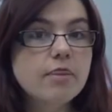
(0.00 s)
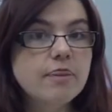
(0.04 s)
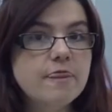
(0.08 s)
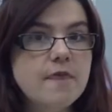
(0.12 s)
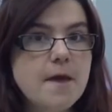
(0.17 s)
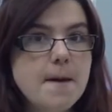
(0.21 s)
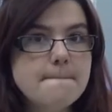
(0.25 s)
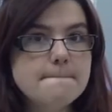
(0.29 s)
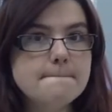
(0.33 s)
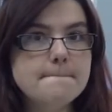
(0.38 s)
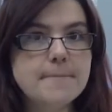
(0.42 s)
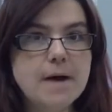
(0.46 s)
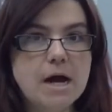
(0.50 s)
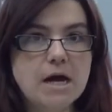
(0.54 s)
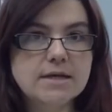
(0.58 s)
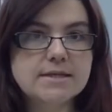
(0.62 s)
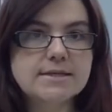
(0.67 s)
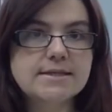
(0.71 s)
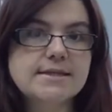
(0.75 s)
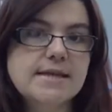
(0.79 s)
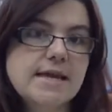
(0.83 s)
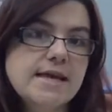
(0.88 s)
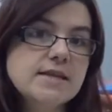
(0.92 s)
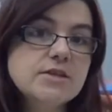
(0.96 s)
The
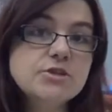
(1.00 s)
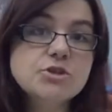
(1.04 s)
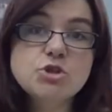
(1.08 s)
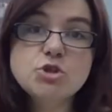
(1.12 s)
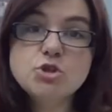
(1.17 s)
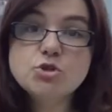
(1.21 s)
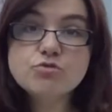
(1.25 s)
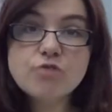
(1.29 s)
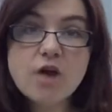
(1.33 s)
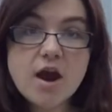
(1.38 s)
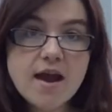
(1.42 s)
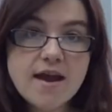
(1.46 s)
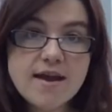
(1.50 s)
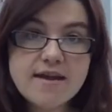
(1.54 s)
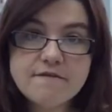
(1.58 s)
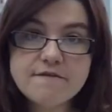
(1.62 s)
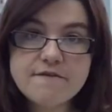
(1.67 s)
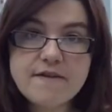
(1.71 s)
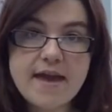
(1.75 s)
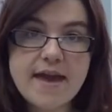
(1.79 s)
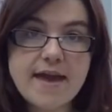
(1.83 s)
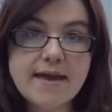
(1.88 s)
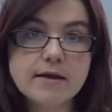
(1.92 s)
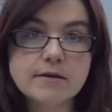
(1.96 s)
bus is
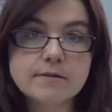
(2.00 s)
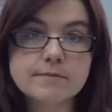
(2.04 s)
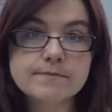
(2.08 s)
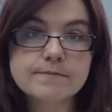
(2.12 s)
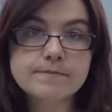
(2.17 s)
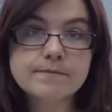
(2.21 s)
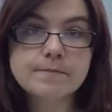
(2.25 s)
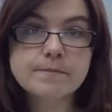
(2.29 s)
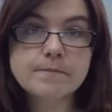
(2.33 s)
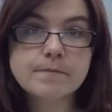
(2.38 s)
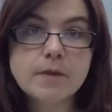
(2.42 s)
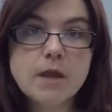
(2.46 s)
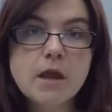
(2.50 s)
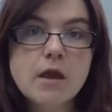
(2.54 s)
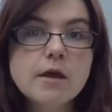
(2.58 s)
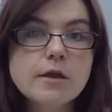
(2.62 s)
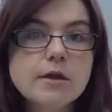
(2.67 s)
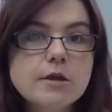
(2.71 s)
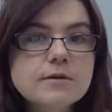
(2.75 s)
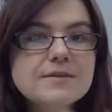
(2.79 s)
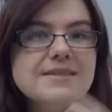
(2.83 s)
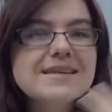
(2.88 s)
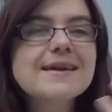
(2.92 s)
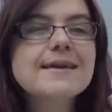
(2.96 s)
driving.
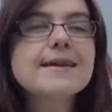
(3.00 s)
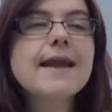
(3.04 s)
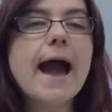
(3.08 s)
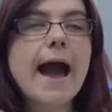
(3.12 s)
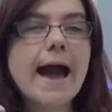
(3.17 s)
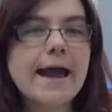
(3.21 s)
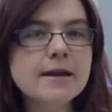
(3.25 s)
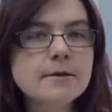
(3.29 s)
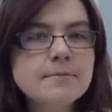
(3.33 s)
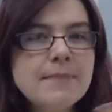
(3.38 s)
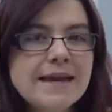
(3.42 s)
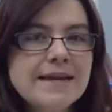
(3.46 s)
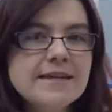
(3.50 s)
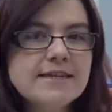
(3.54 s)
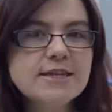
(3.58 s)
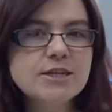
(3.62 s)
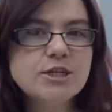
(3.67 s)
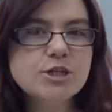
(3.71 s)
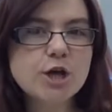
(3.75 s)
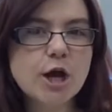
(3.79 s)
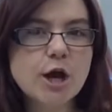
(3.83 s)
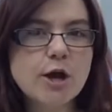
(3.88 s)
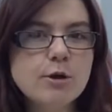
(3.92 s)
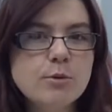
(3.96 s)
Using an
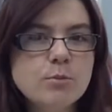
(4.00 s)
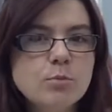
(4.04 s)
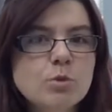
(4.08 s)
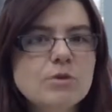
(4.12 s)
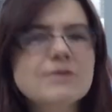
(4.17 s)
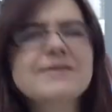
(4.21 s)
animated tone